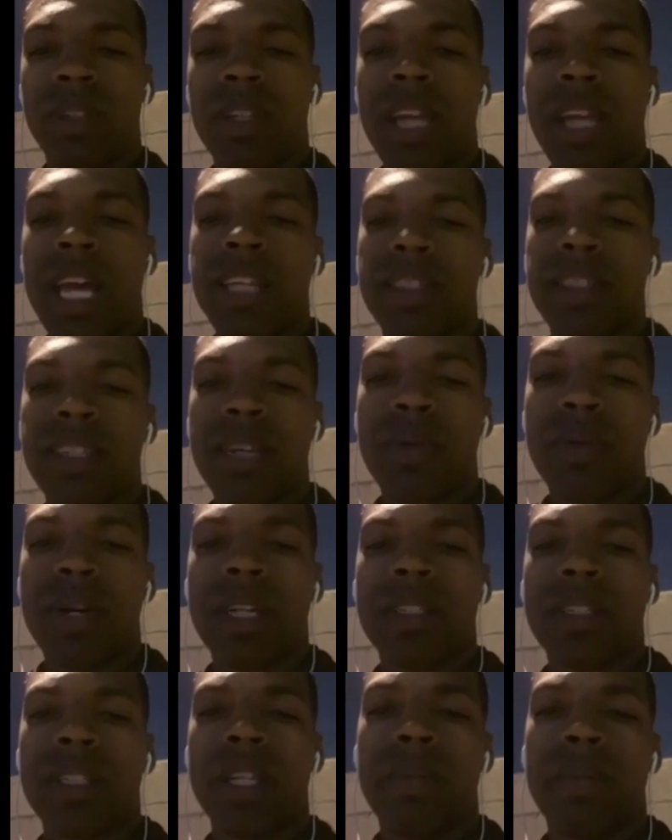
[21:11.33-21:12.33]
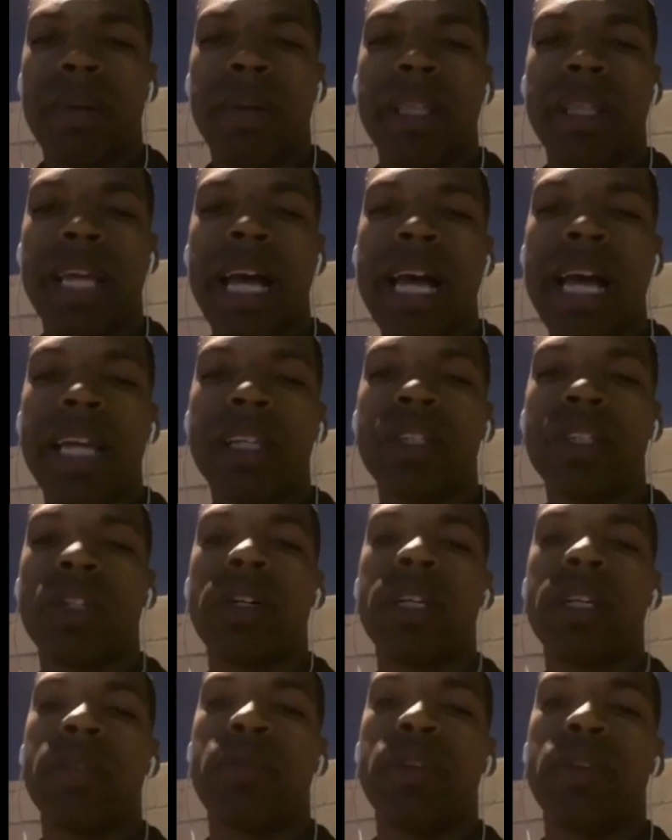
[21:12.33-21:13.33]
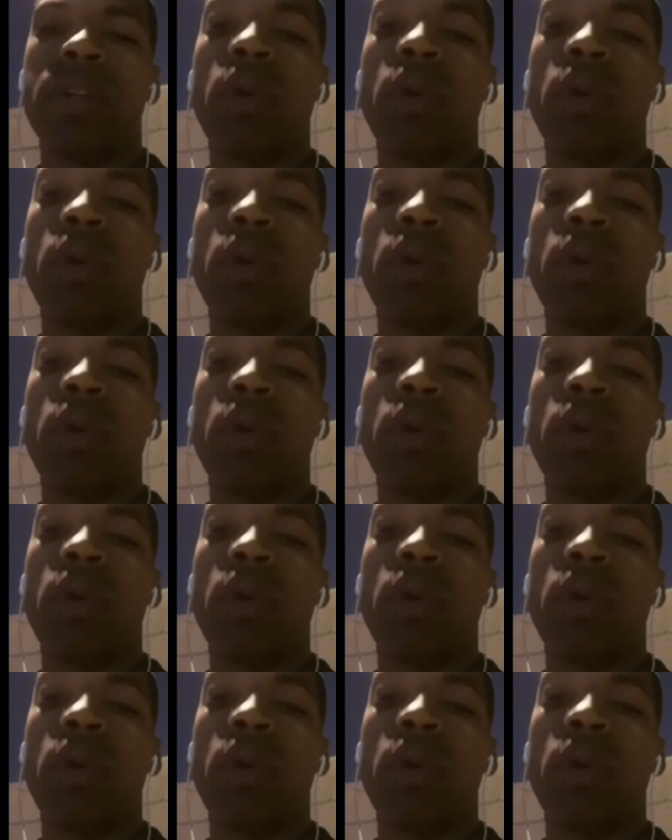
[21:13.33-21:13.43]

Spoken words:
said what I said. Maybe the islands are different. Oh, the